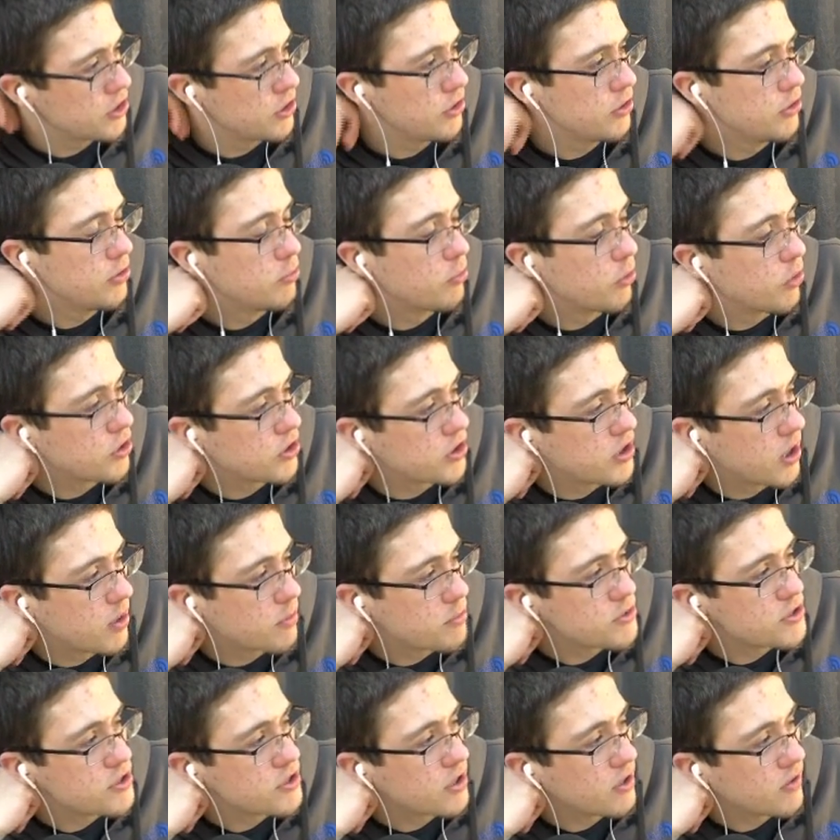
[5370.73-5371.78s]
do more dumb
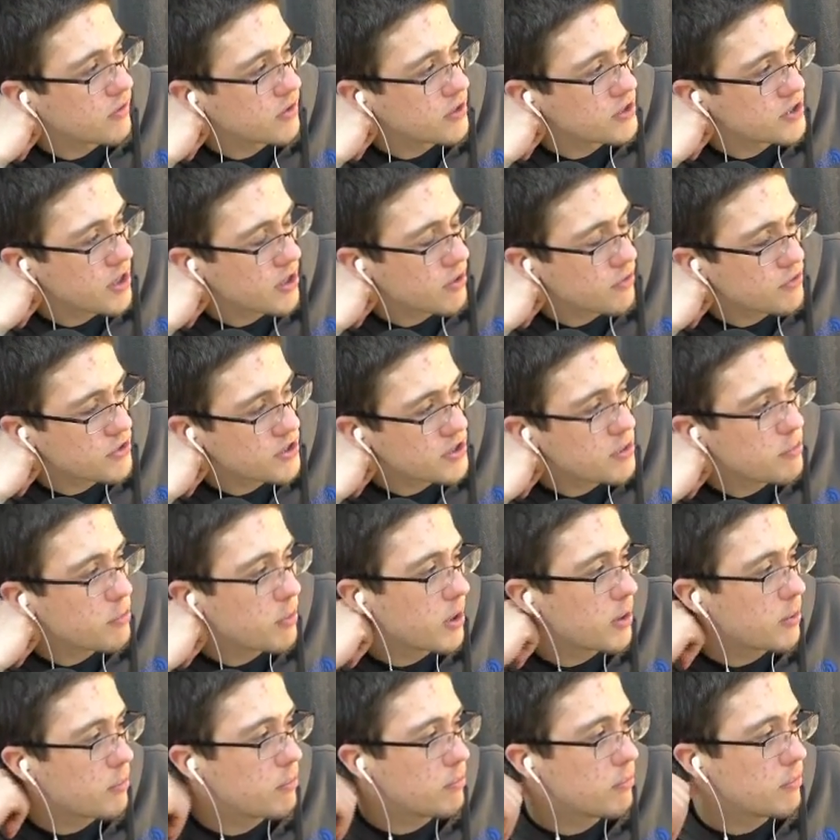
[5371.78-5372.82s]
stuff because I don't see
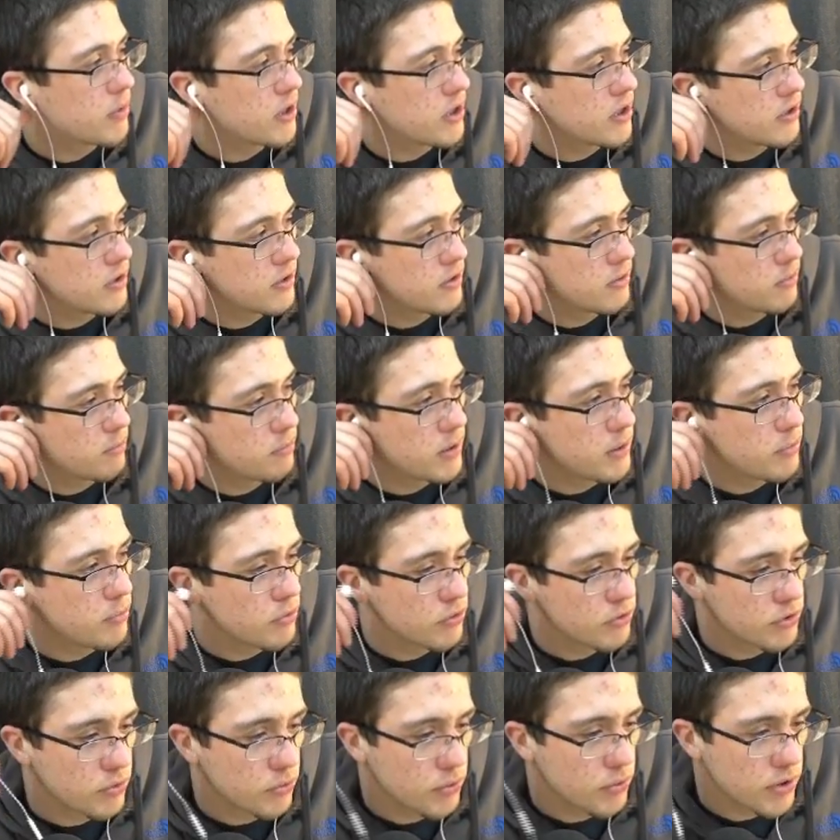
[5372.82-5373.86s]
many people
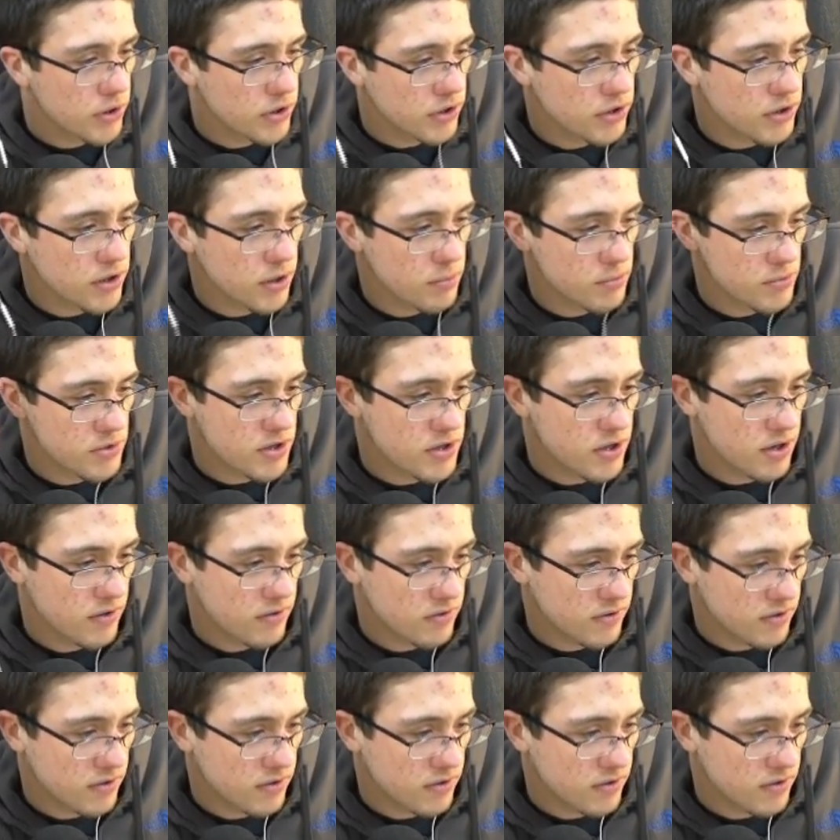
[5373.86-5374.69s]
doing the dumb stuff.